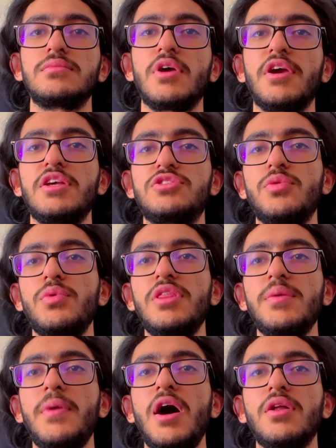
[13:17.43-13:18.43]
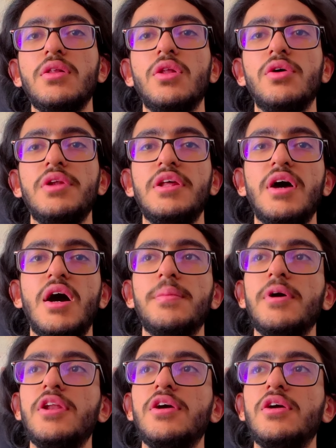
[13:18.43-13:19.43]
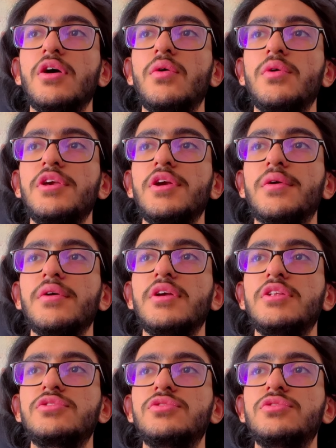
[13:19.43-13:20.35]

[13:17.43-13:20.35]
Okay, so with the model loaded, I'm going to go here into the